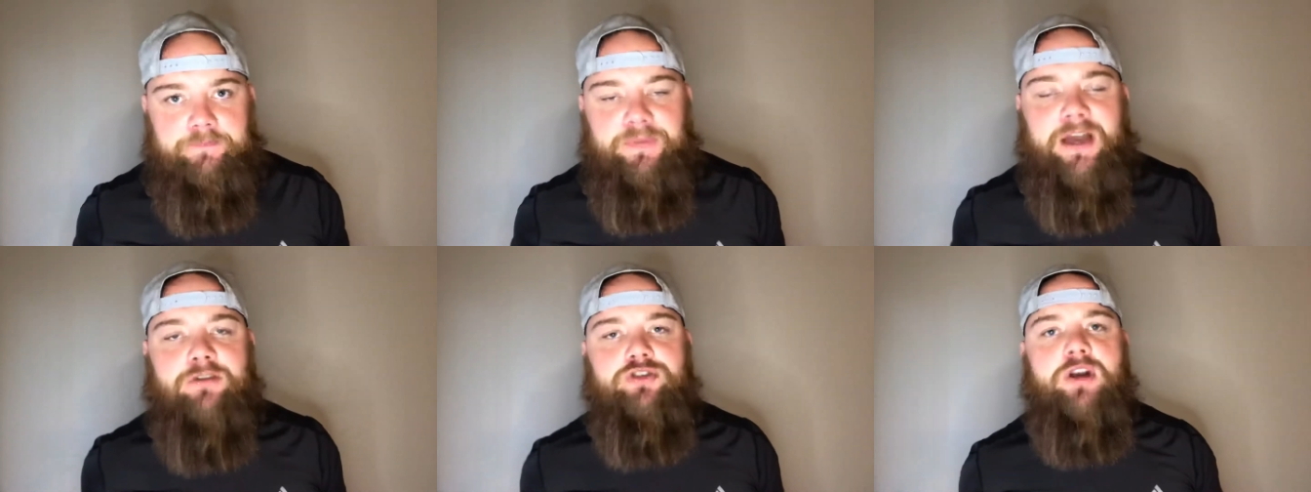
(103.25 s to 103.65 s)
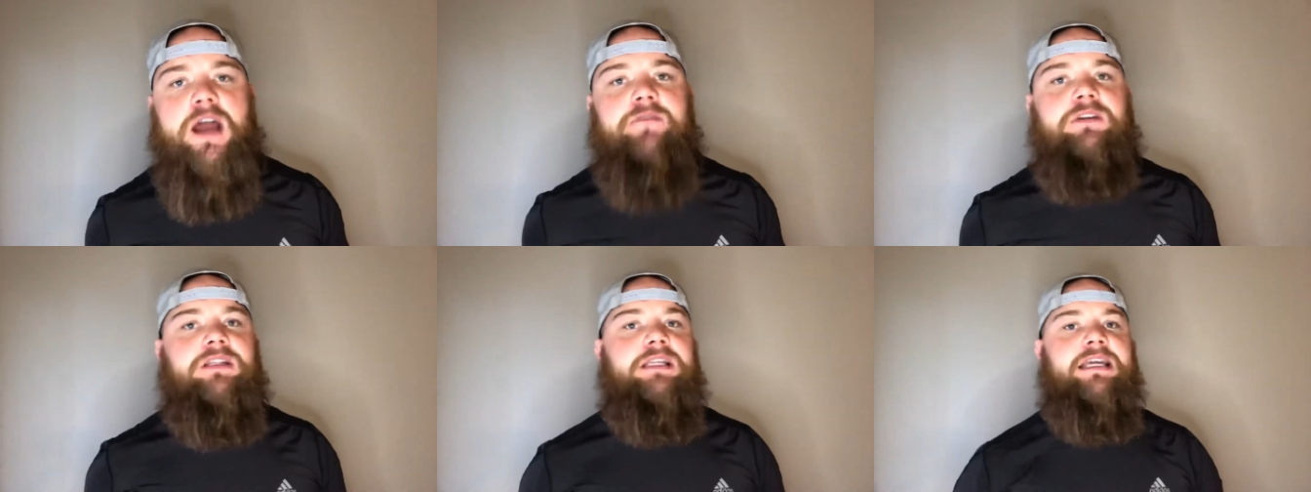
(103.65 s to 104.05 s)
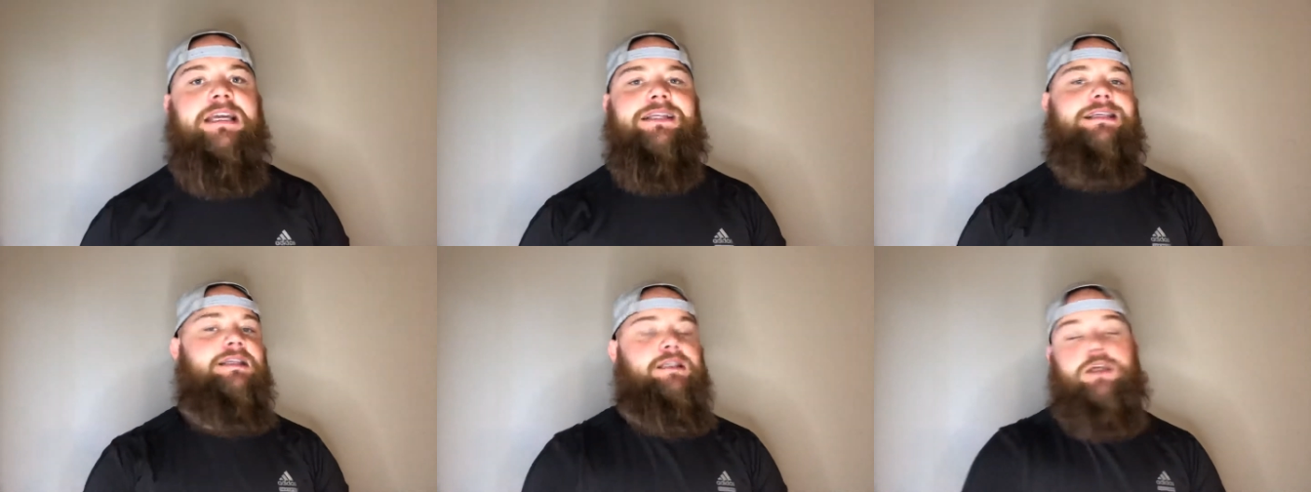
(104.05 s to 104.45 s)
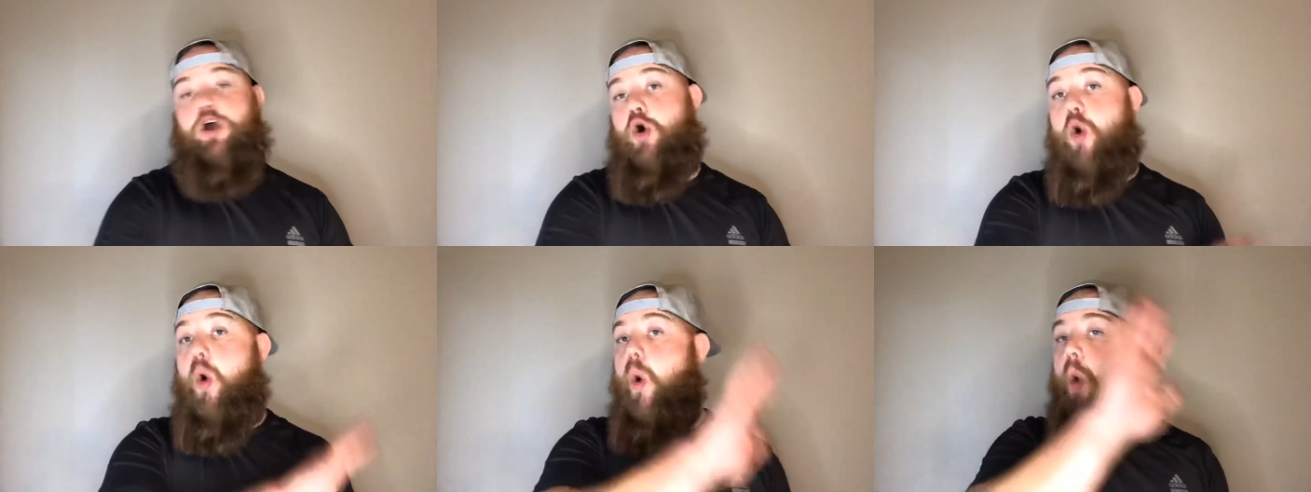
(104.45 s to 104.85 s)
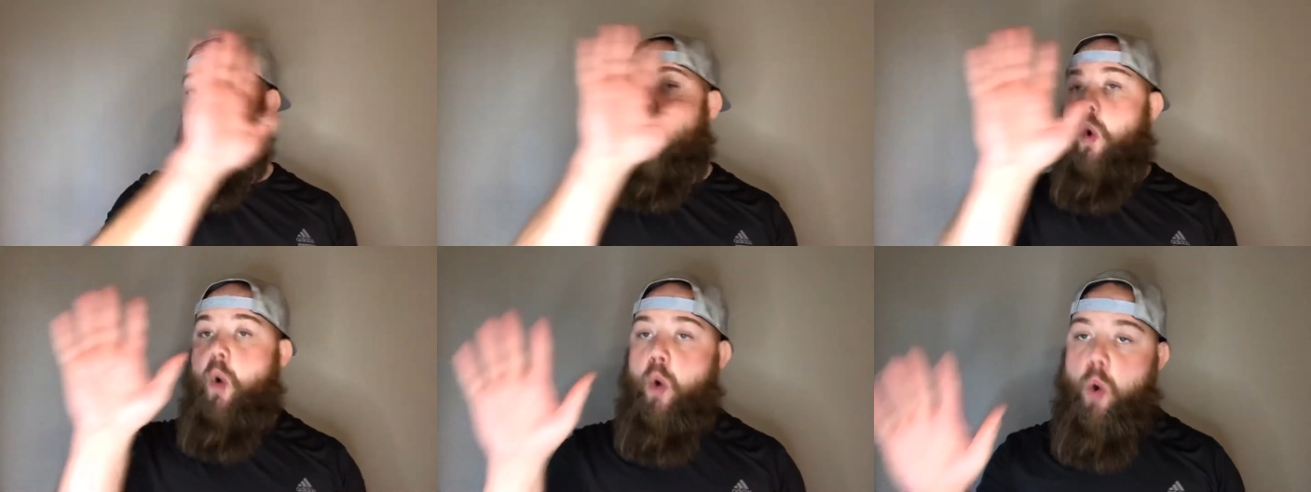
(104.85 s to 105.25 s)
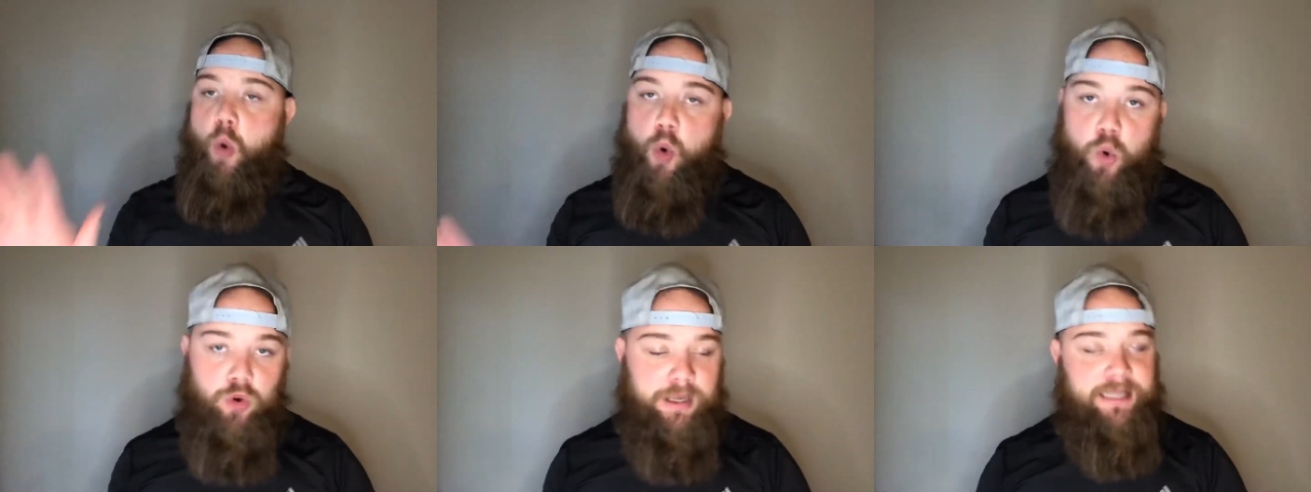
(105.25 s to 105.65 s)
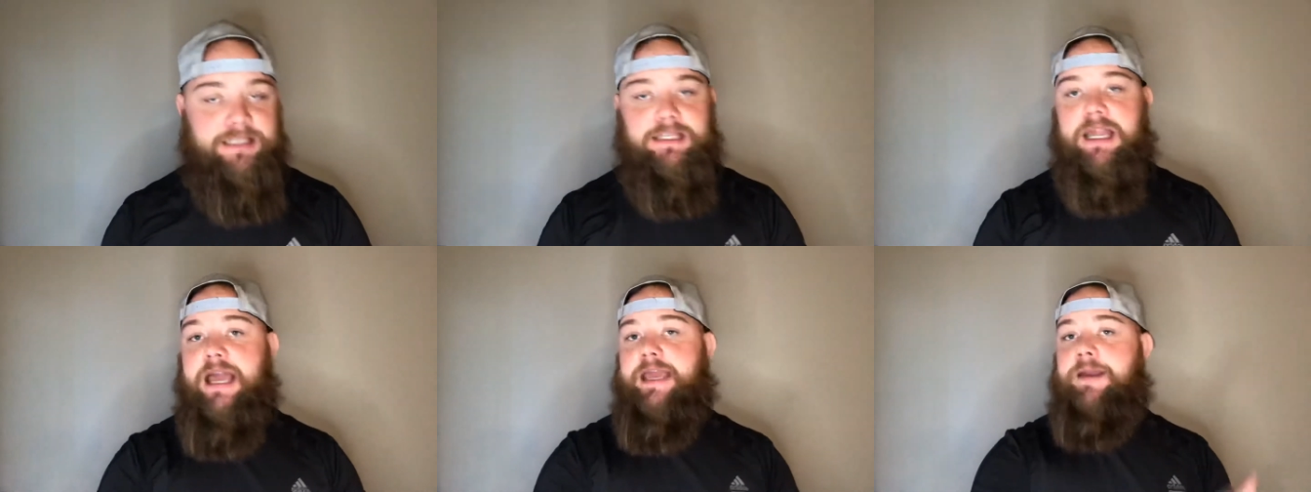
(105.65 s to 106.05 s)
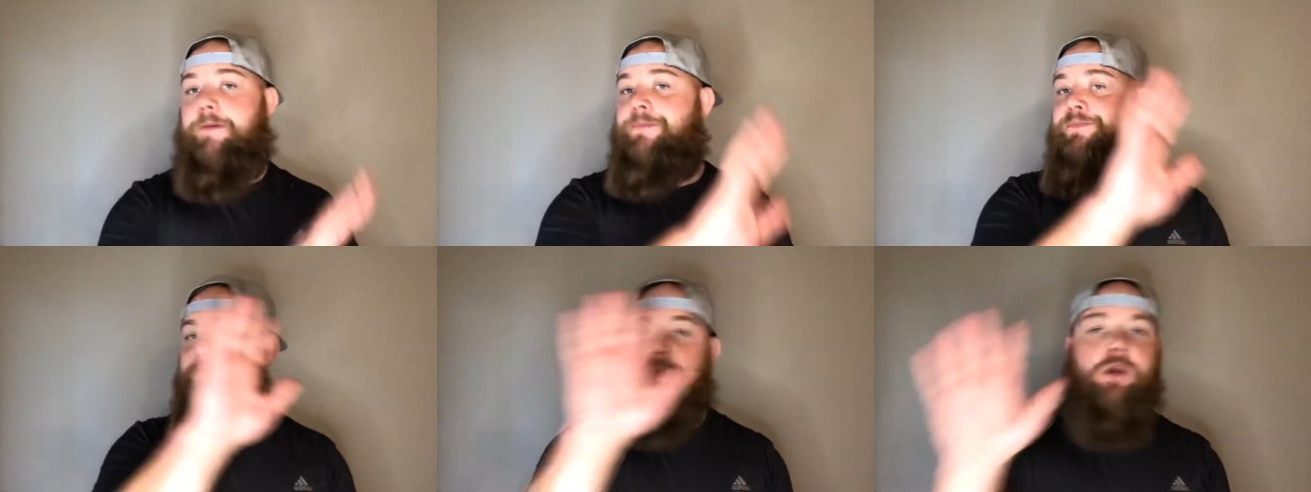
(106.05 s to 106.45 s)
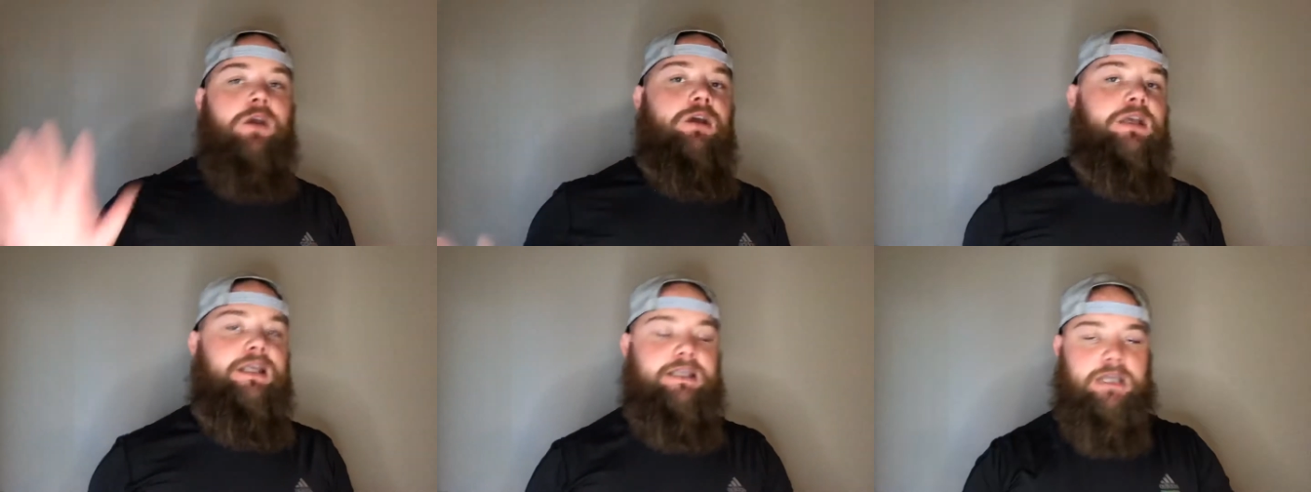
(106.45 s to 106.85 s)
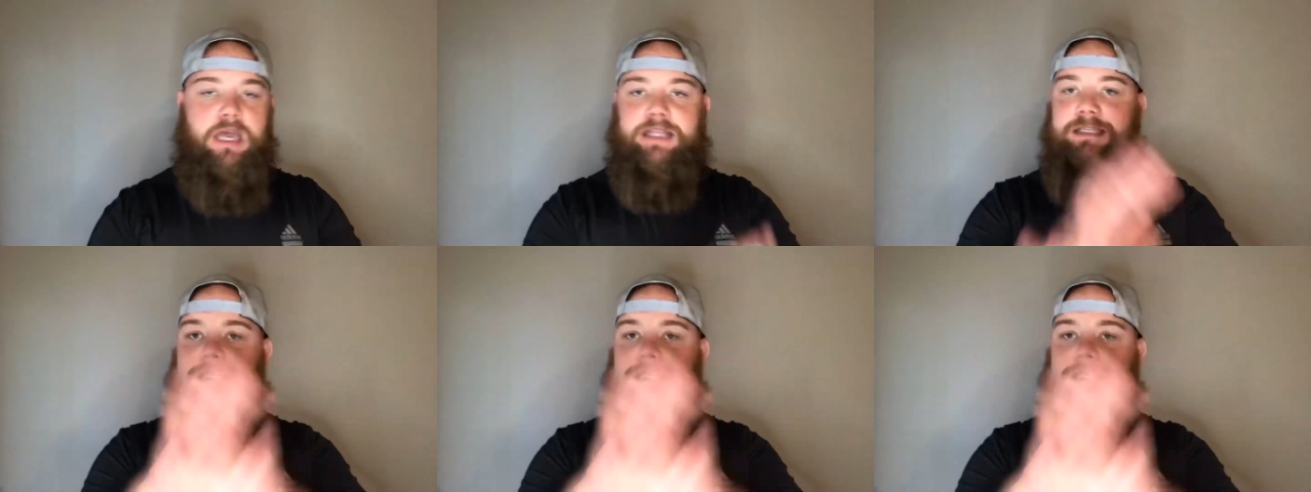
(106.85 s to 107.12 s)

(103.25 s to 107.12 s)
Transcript: Now, driving leads is a whole, it's like, it's, it's